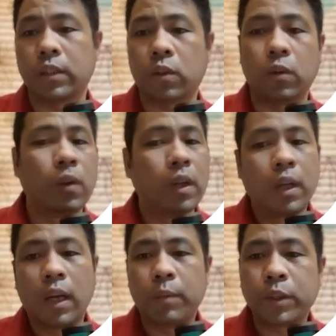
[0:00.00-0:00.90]
So
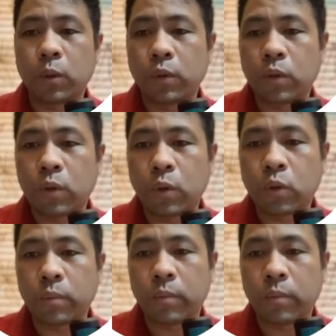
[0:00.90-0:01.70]
I'm just going to go to